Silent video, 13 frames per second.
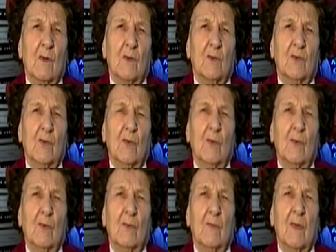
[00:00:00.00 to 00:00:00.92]

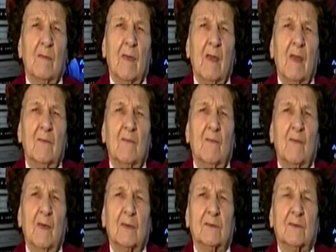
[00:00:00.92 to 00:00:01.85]
to remain
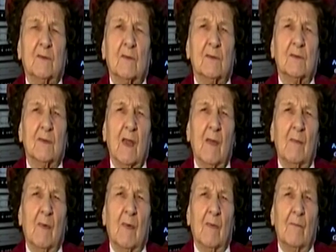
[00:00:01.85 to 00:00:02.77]
fixed or
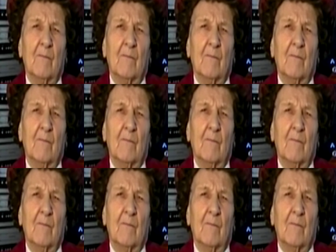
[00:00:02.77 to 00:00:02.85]
stable,